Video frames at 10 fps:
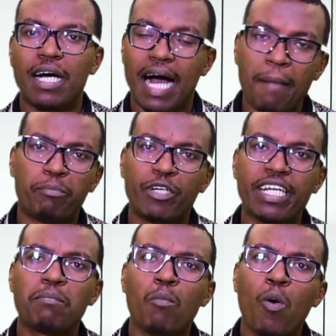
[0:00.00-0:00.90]
I'm
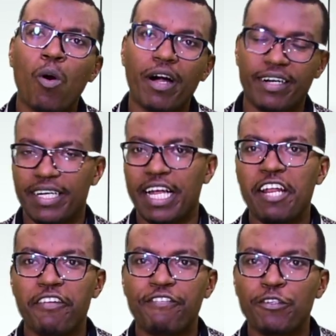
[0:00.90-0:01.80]
bringing more
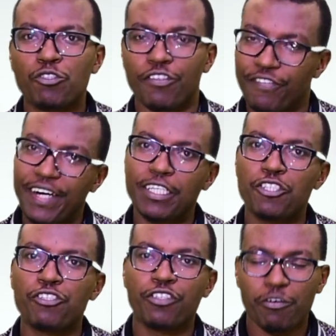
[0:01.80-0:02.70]
in the future. Very
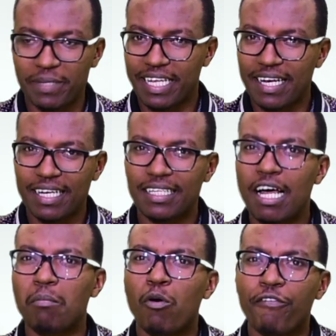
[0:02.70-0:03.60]
soon you'll be getting a
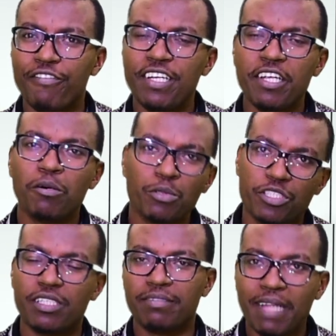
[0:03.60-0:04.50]
lot more
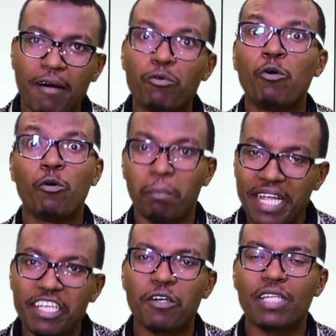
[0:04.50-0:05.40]
videos that will
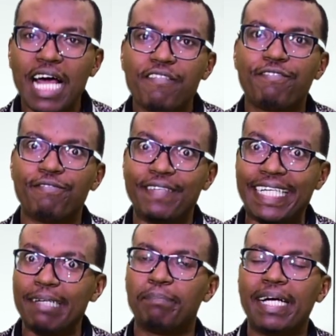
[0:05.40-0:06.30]
make your life
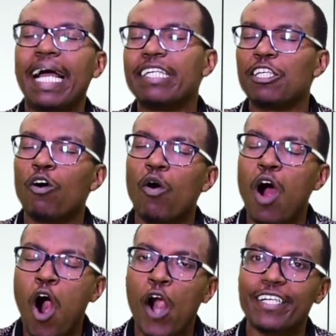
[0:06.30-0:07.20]
leap and your
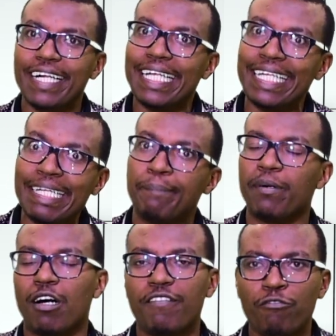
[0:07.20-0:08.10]
heart leap.
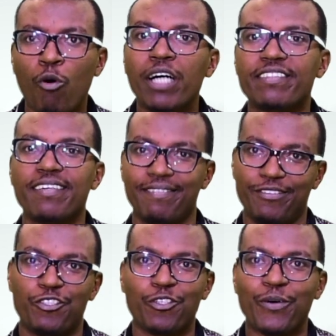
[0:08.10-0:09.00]
Of what?
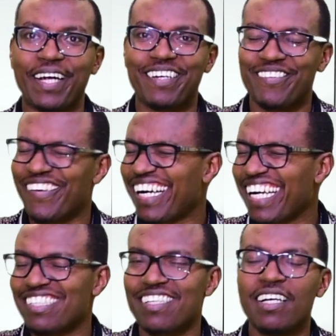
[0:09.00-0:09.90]
Of joy,
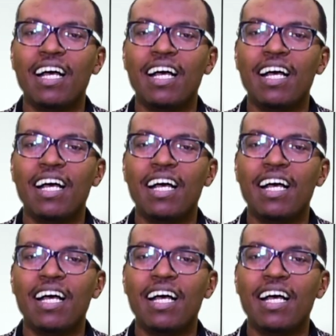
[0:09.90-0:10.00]
right?